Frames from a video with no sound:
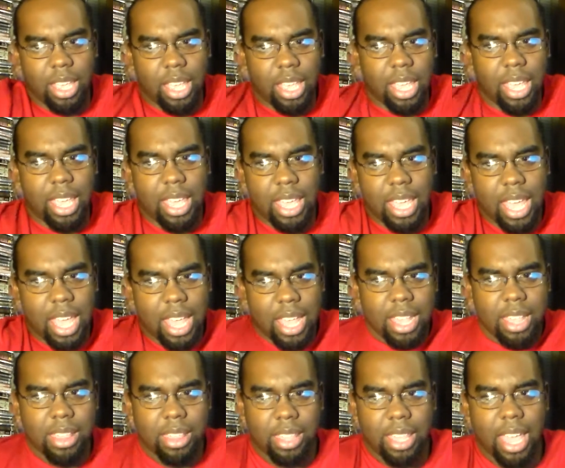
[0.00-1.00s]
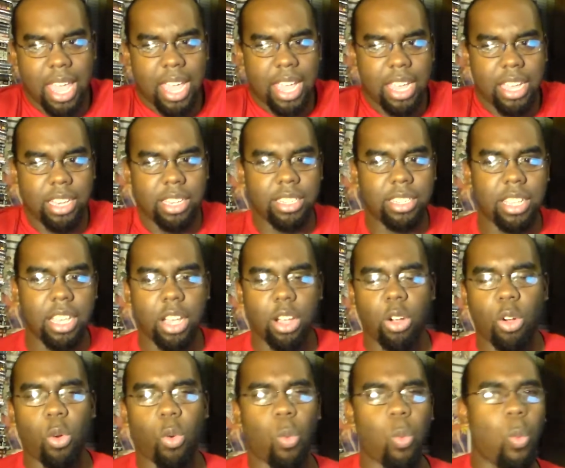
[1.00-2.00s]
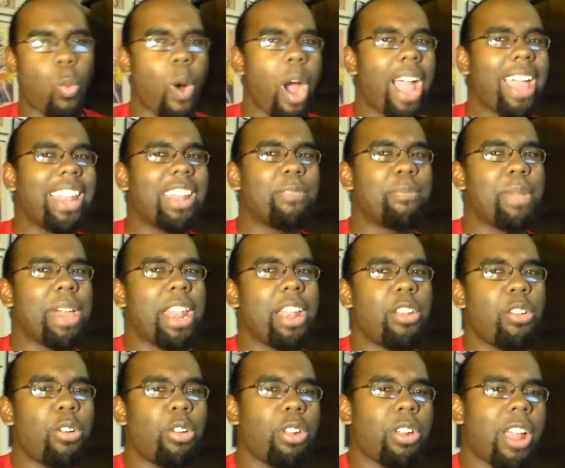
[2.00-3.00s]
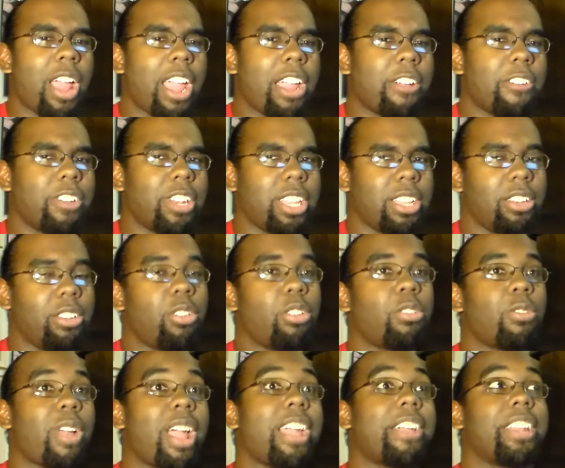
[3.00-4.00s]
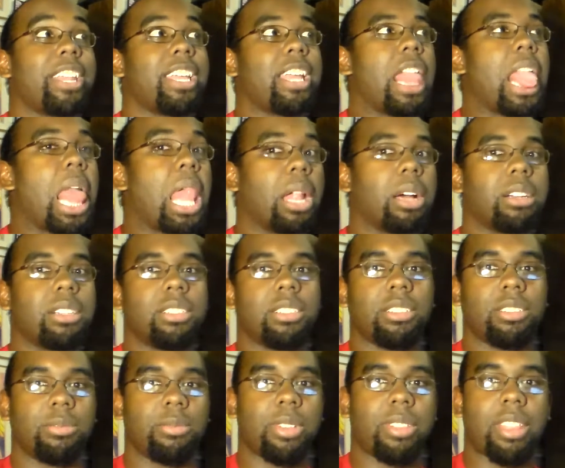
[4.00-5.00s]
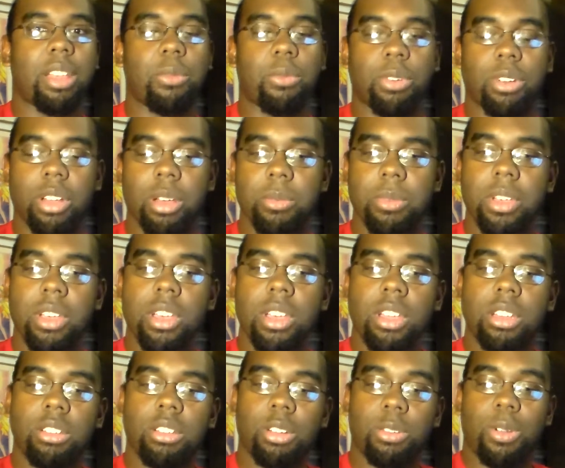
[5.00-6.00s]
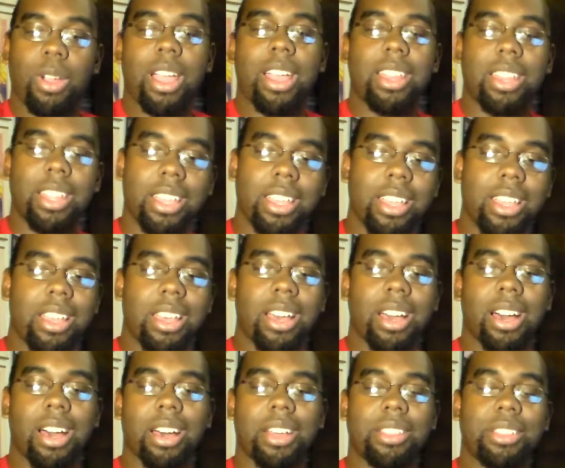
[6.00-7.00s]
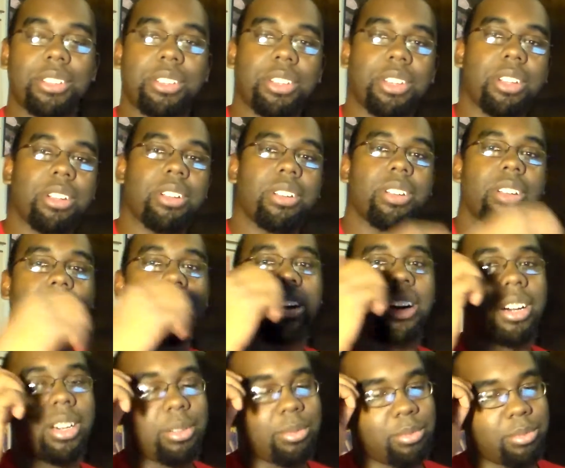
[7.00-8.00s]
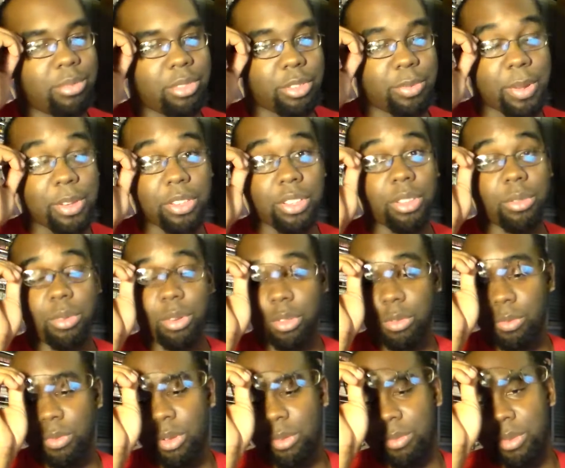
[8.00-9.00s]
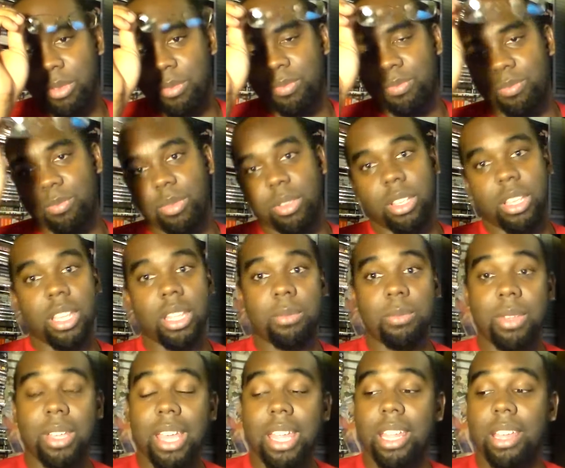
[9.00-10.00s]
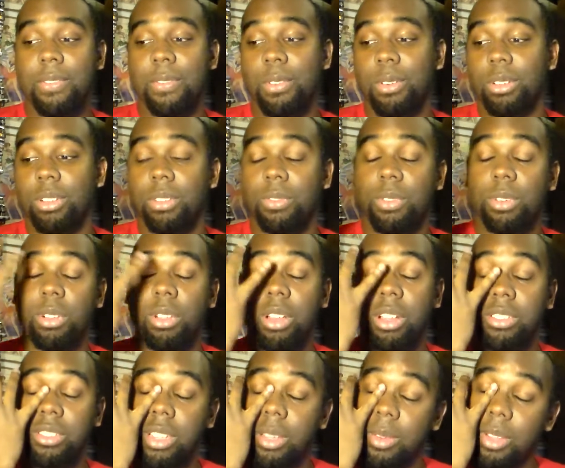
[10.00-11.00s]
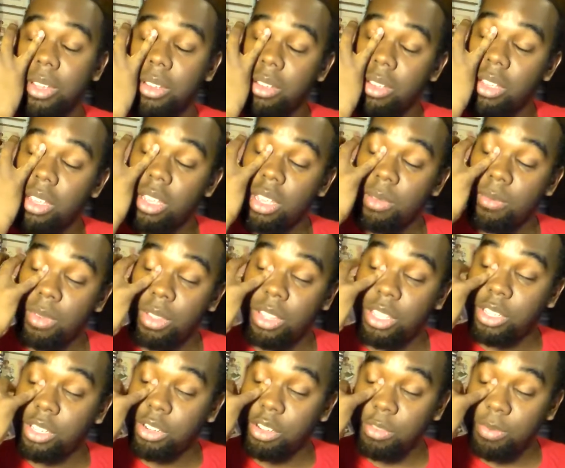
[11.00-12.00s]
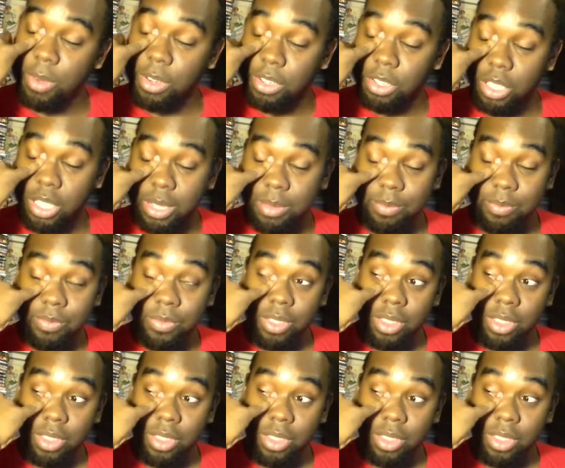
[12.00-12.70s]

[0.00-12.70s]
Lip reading: He has gained quite a bit of notoriety. Ugh, messed that word up. Notoriety this year, especially he's been getting it for a long time now, but this year especially